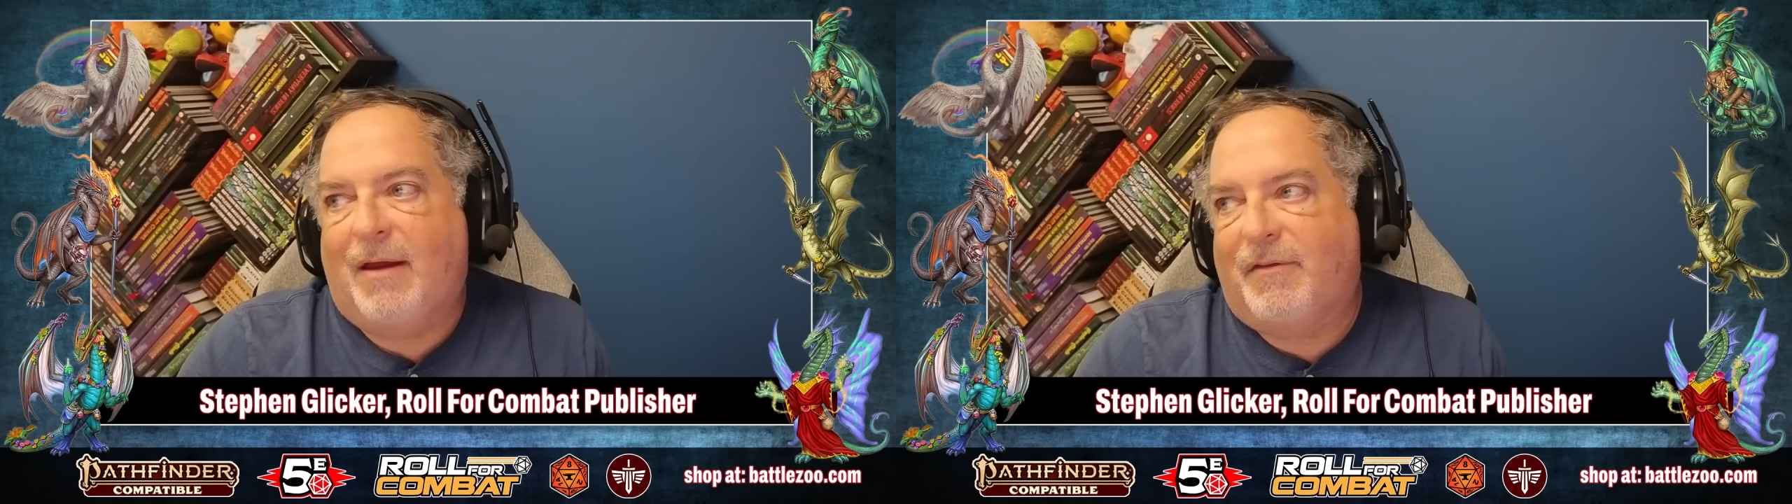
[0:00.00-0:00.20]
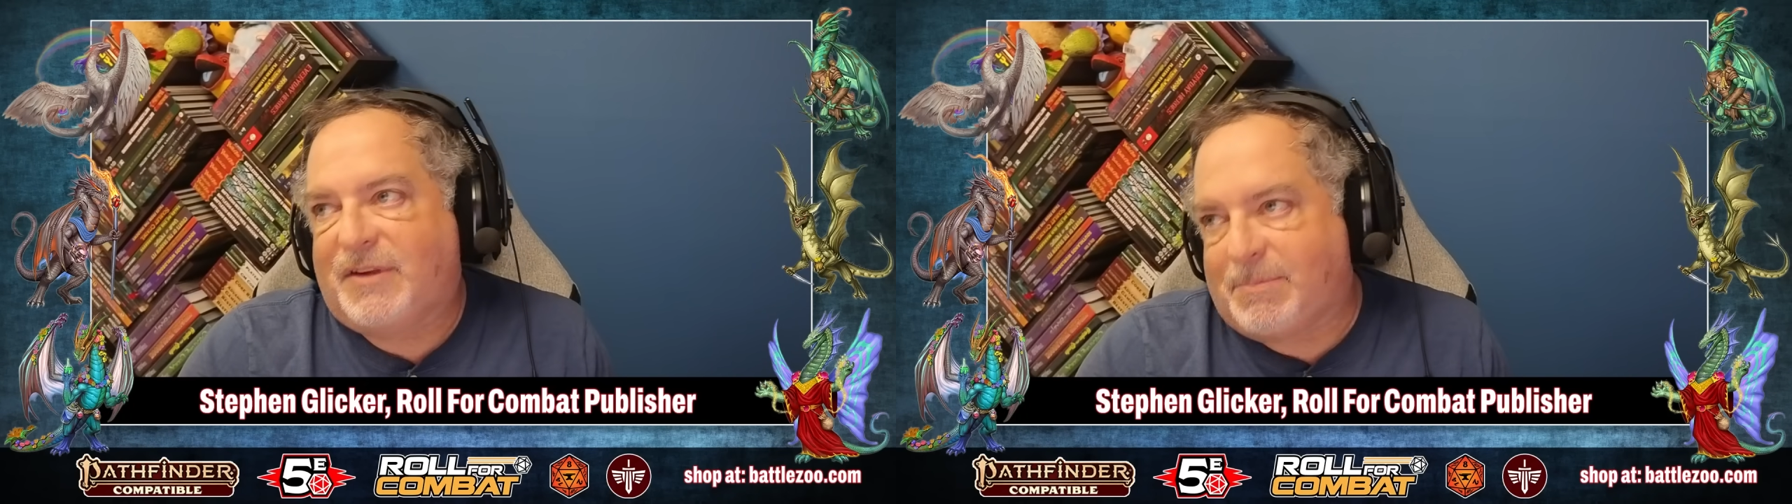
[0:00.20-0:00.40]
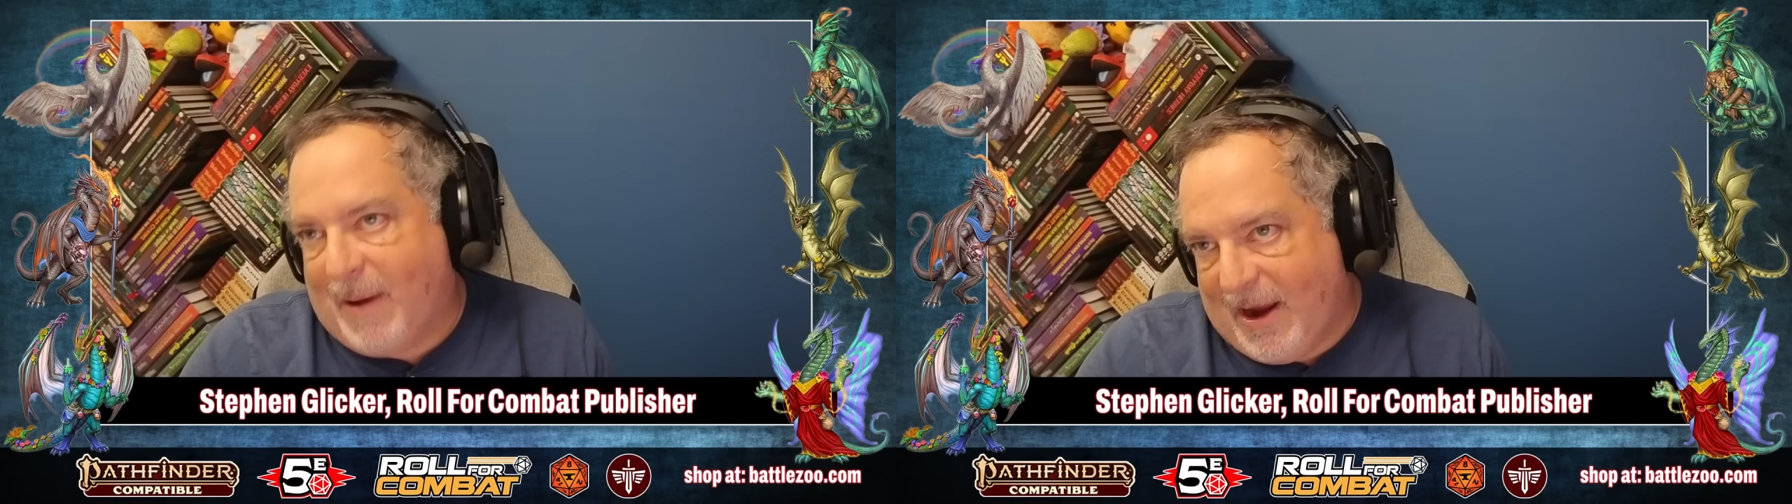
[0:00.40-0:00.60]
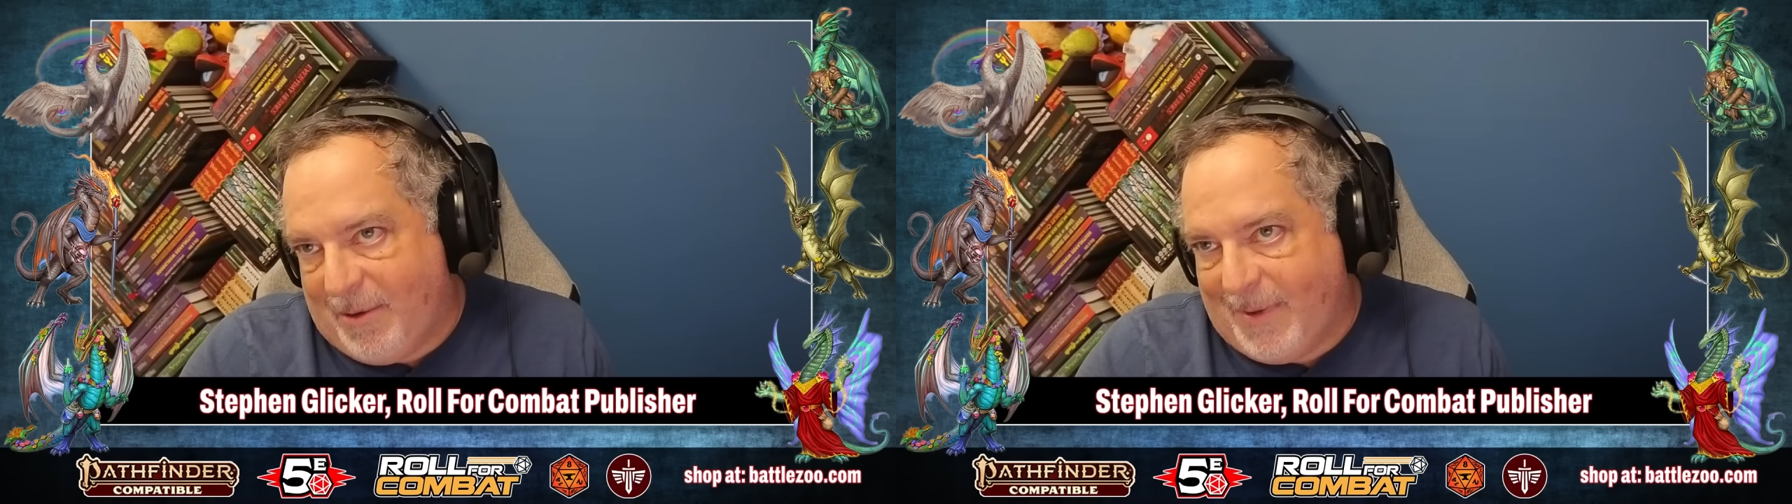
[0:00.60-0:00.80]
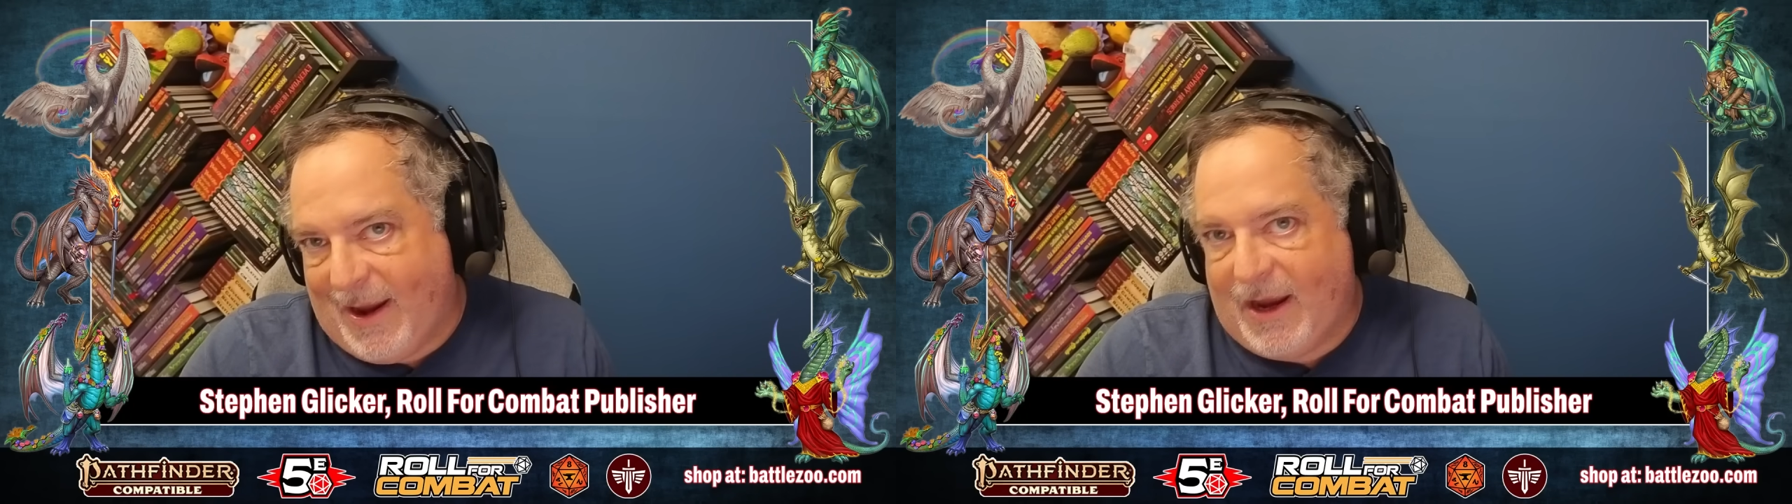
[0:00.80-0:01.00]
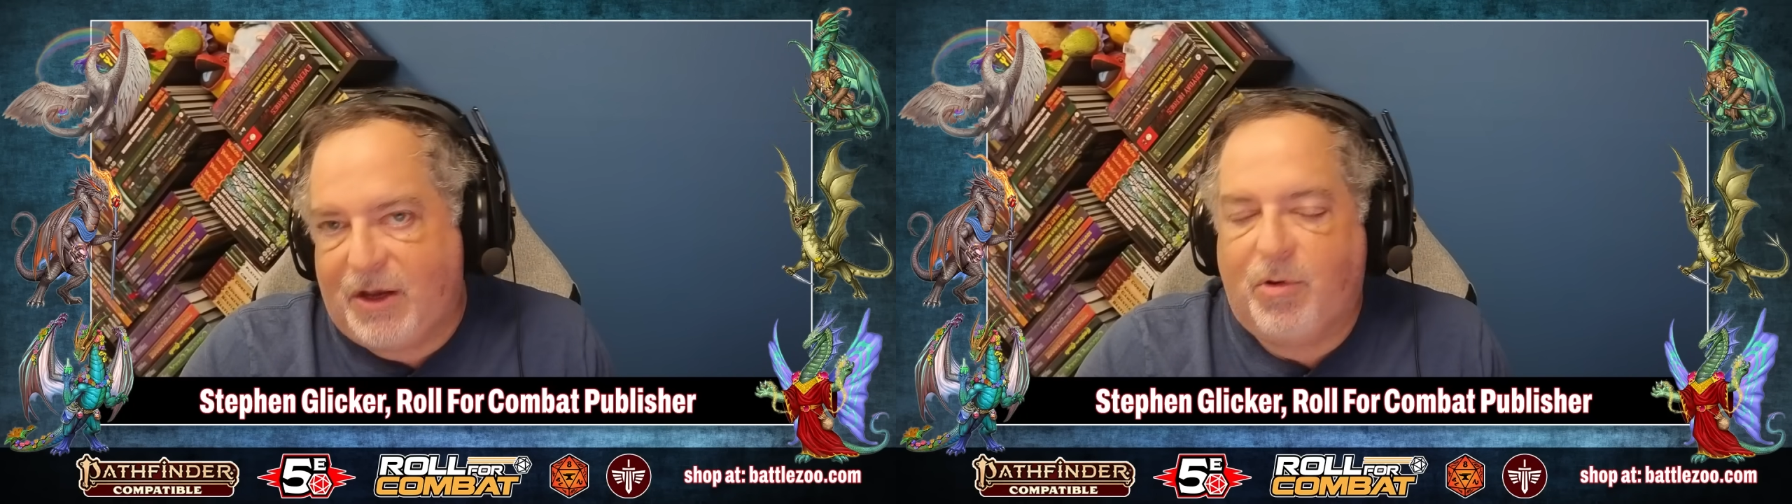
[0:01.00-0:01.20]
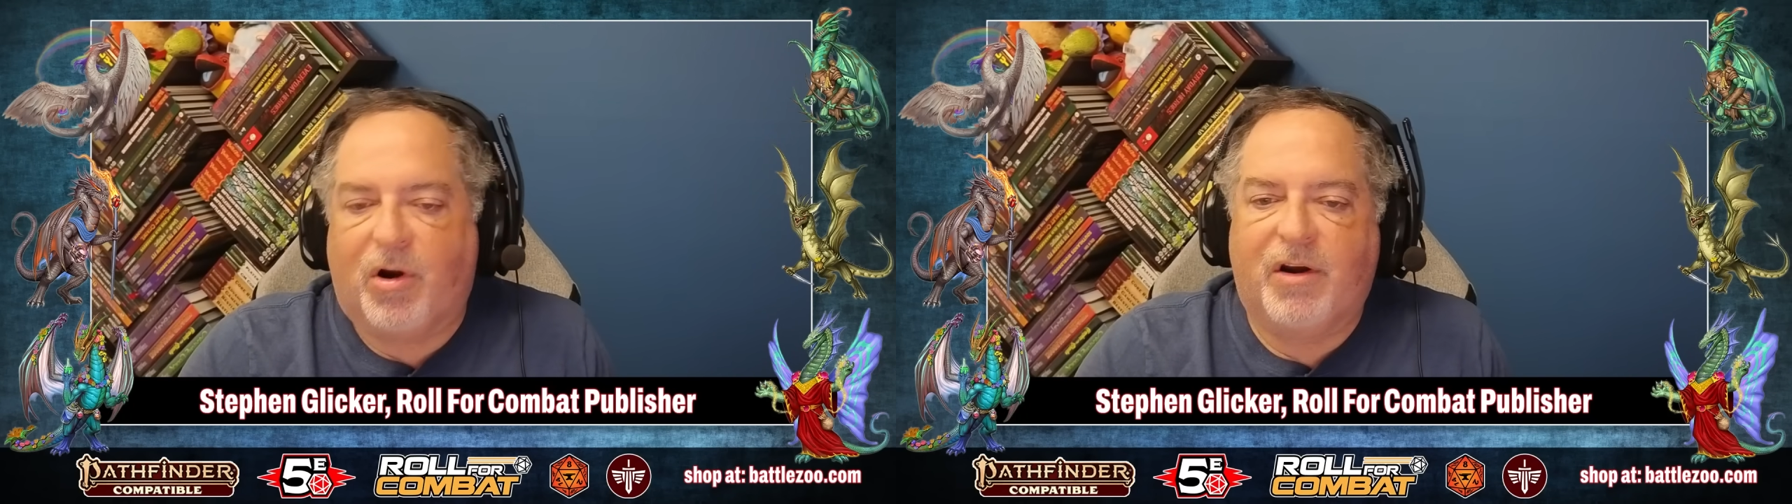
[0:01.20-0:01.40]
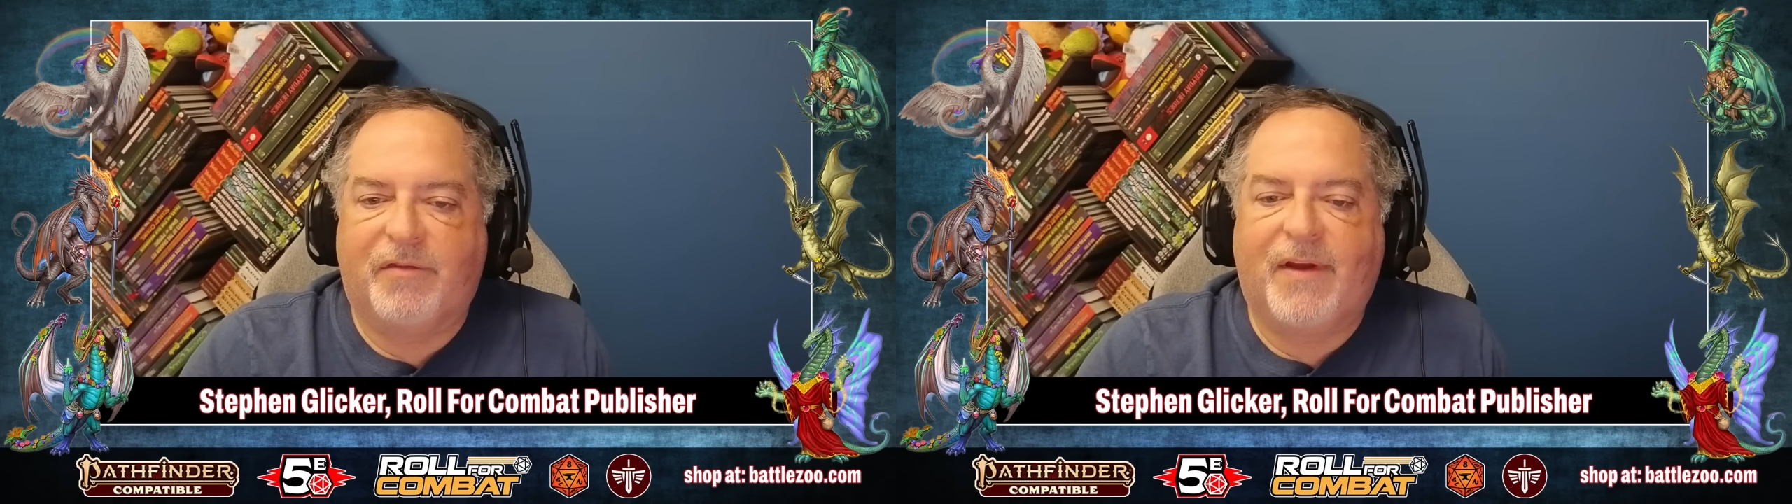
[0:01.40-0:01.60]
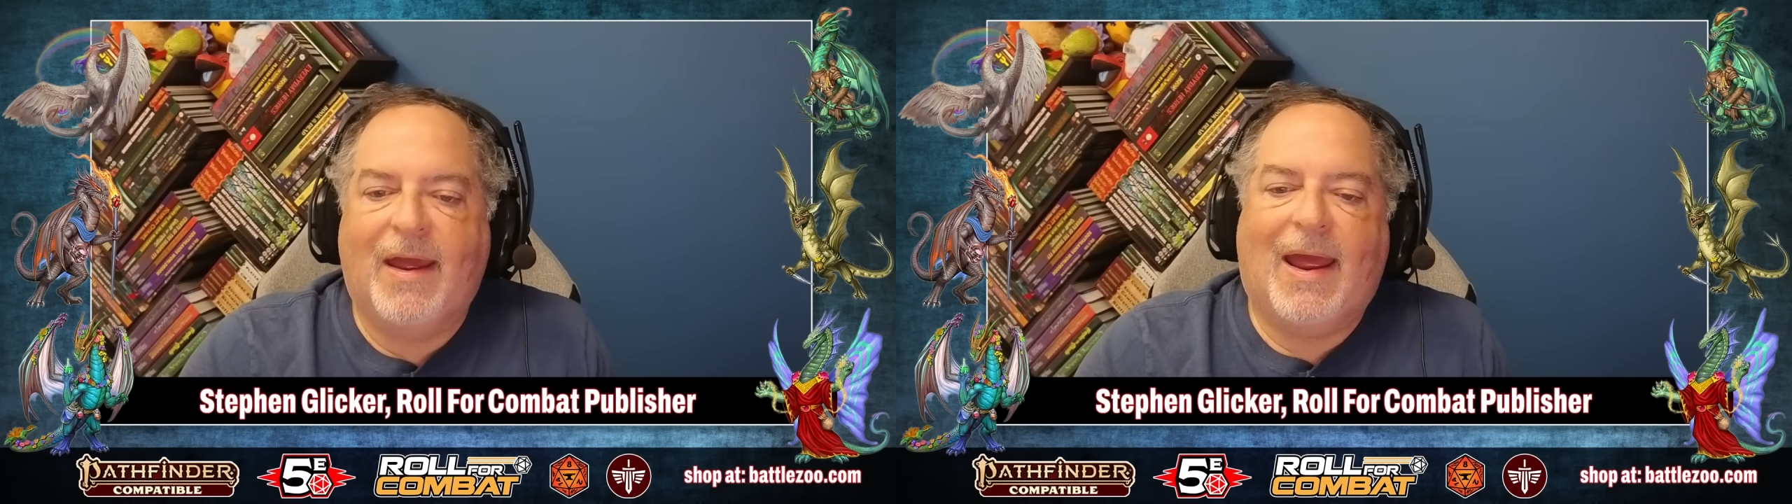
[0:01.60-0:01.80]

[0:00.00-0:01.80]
Spider-Man, you heard of